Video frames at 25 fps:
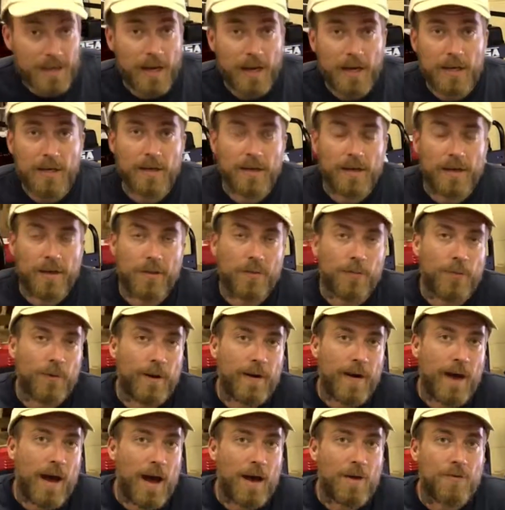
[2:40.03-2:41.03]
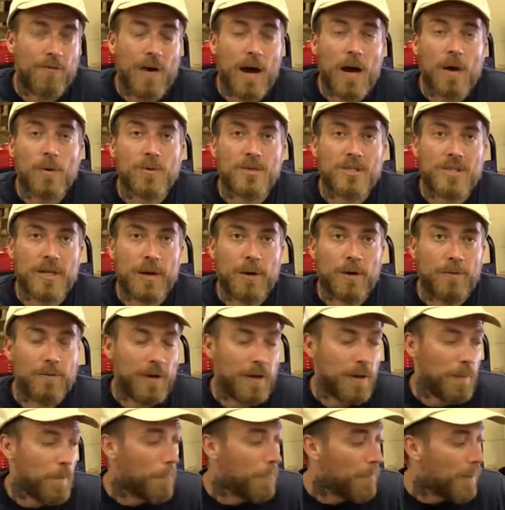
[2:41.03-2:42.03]
tank to get three and a half hours out of
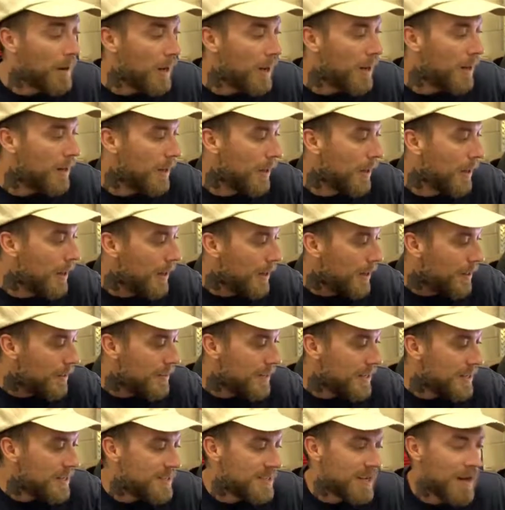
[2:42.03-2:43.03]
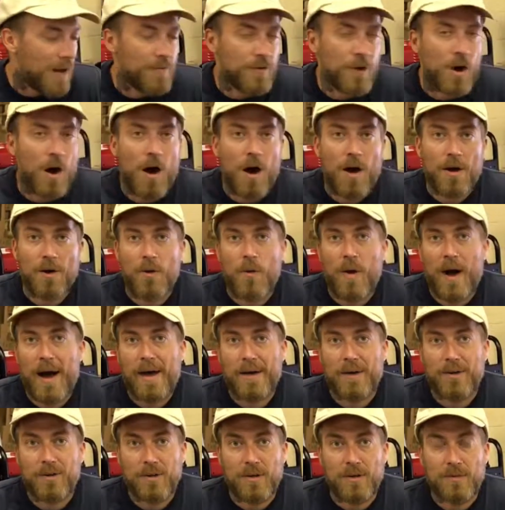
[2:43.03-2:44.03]
it, but these have an auto
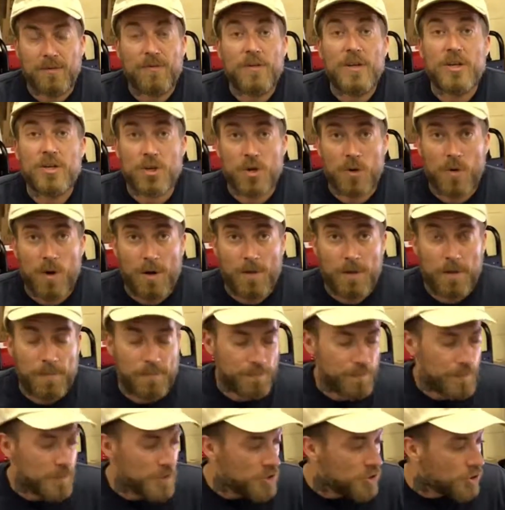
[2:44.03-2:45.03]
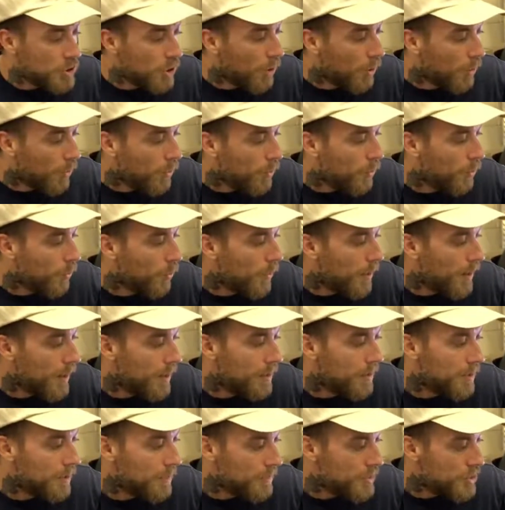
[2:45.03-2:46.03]
idle feature on them. So
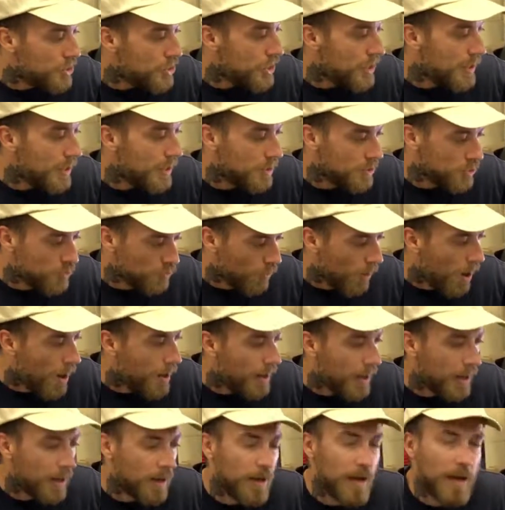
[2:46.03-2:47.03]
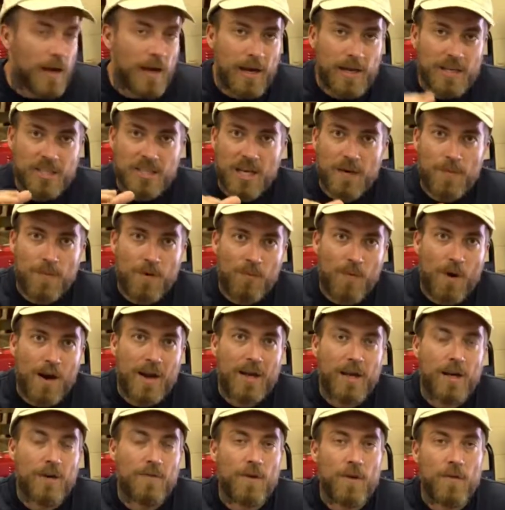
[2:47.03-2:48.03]
when the machine is running, it's going to be
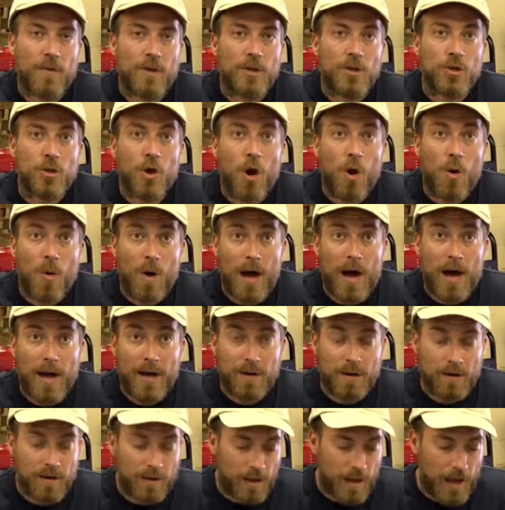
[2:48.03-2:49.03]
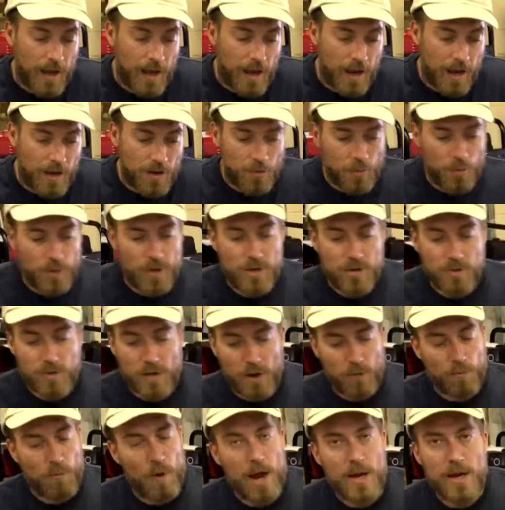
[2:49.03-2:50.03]
running in a very low idle. And when you
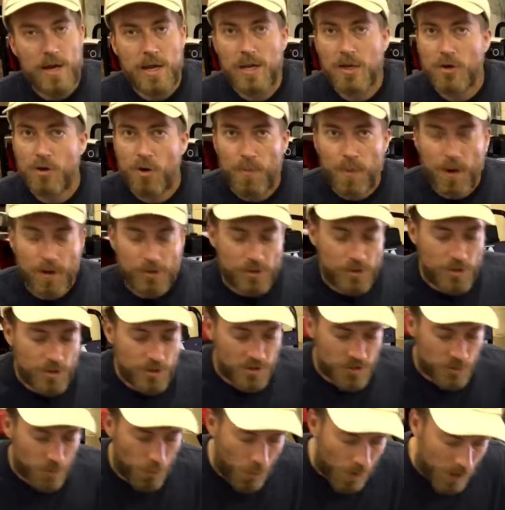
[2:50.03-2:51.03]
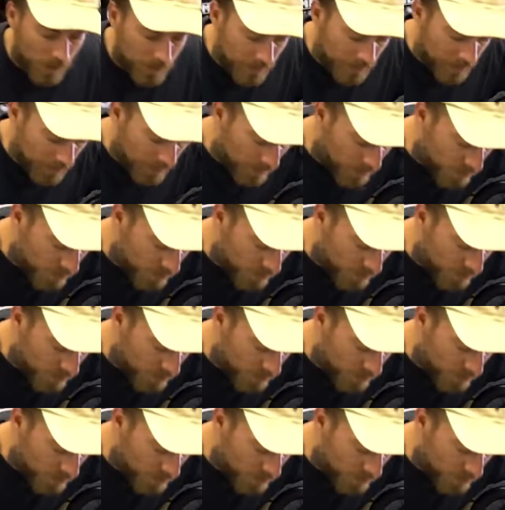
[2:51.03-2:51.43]
get ready and you're about to do some welding,